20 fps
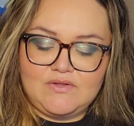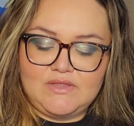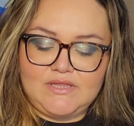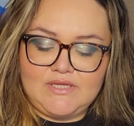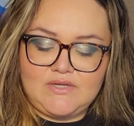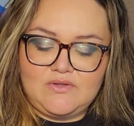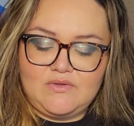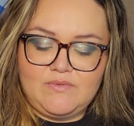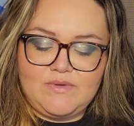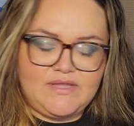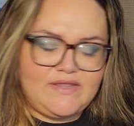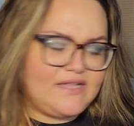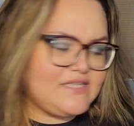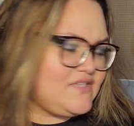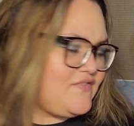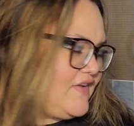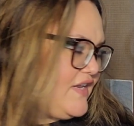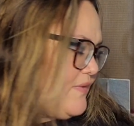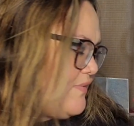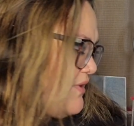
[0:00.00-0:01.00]
little one.
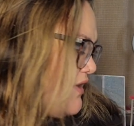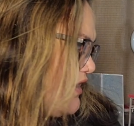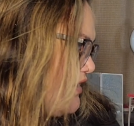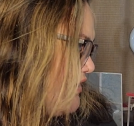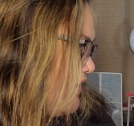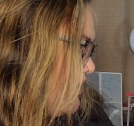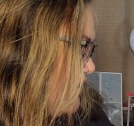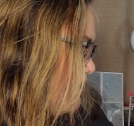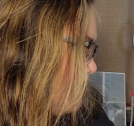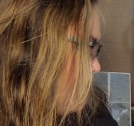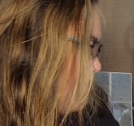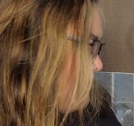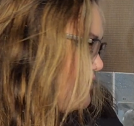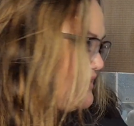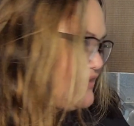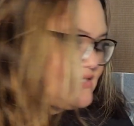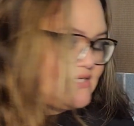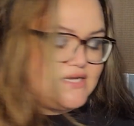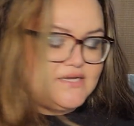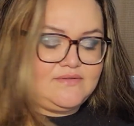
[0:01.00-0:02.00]
That's funny, we got a lot of little
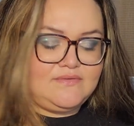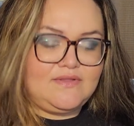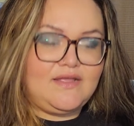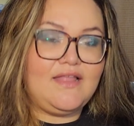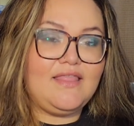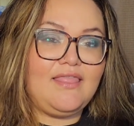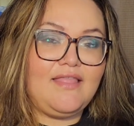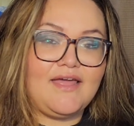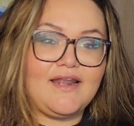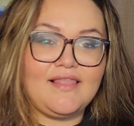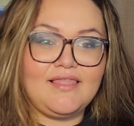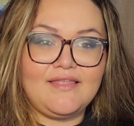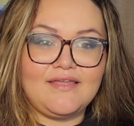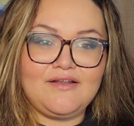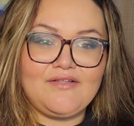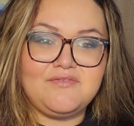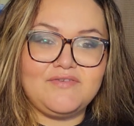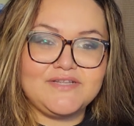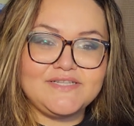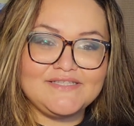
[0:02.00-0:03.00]
ones, huh? A lot of
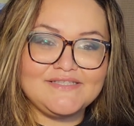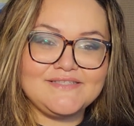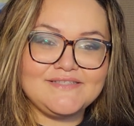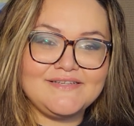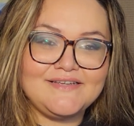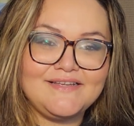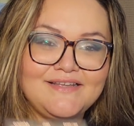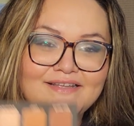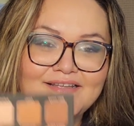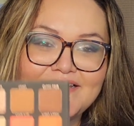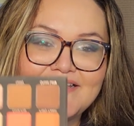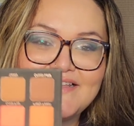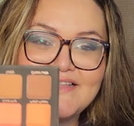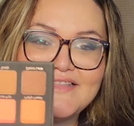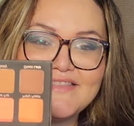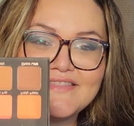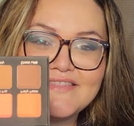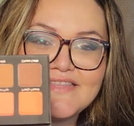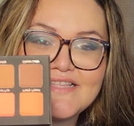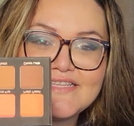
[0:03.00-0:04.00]
little ones.
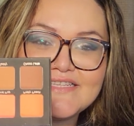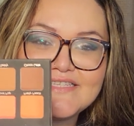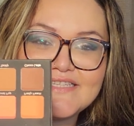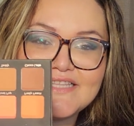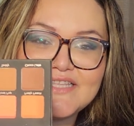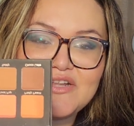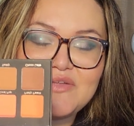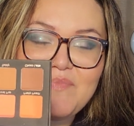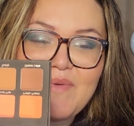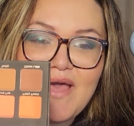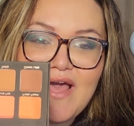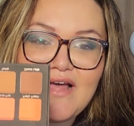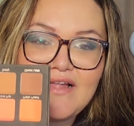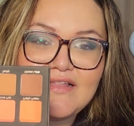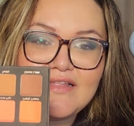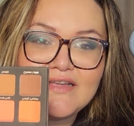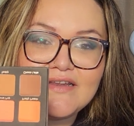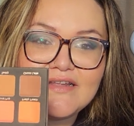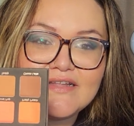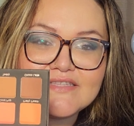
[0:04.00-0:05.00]
This is a little
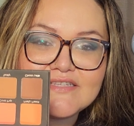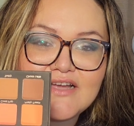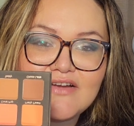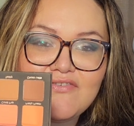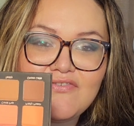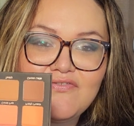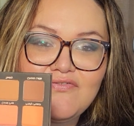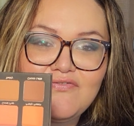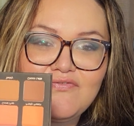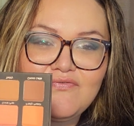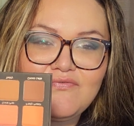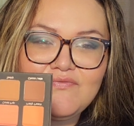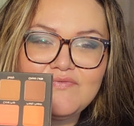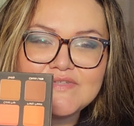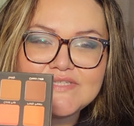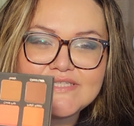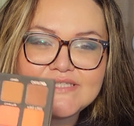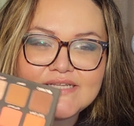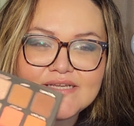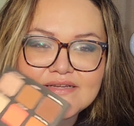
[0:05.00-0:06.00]
palette. It's got
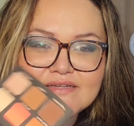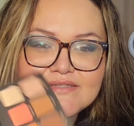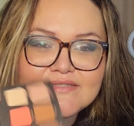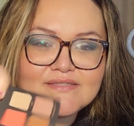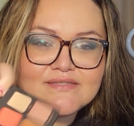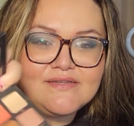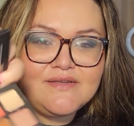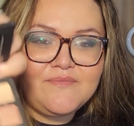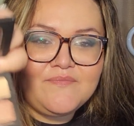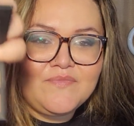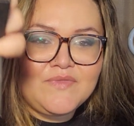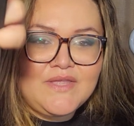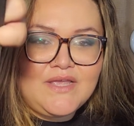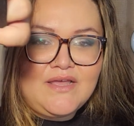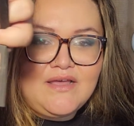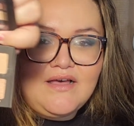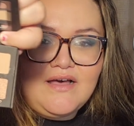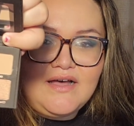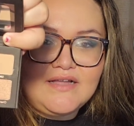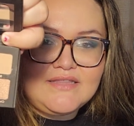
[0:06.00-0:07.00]
6.
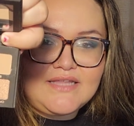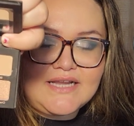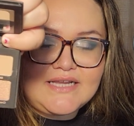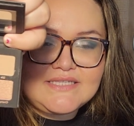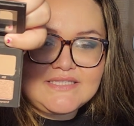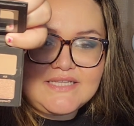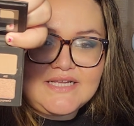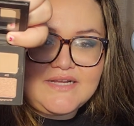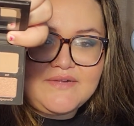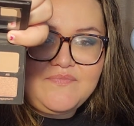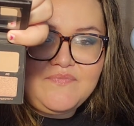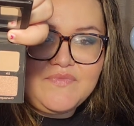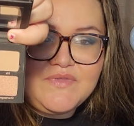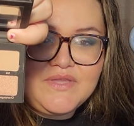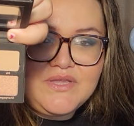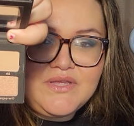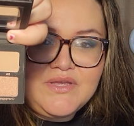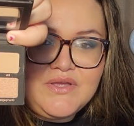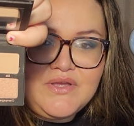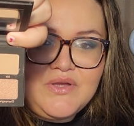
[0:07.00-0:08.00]
Alexa,
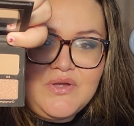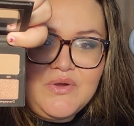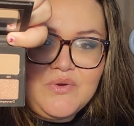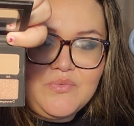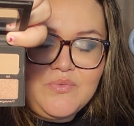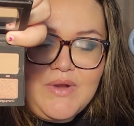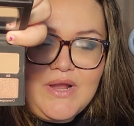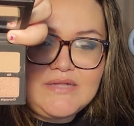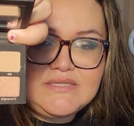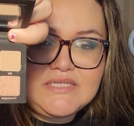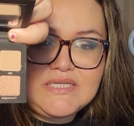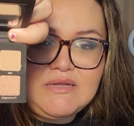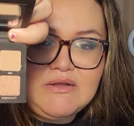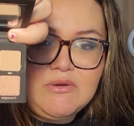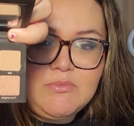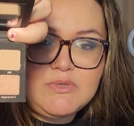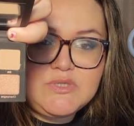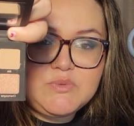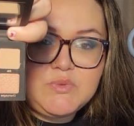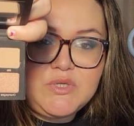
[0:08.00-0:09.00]
random
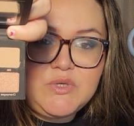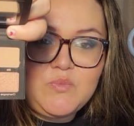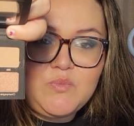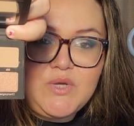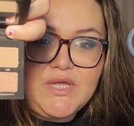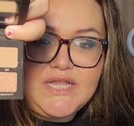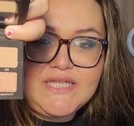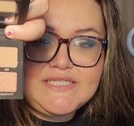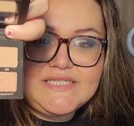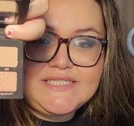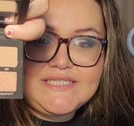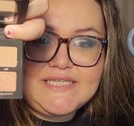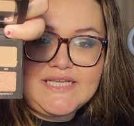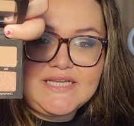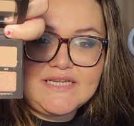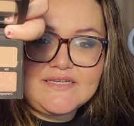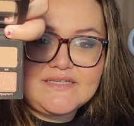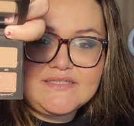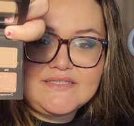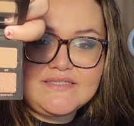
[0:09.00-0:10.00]
number between 1 and
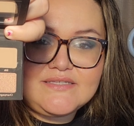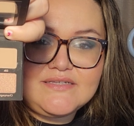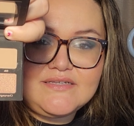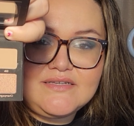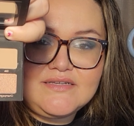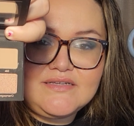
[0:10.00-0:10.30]
6.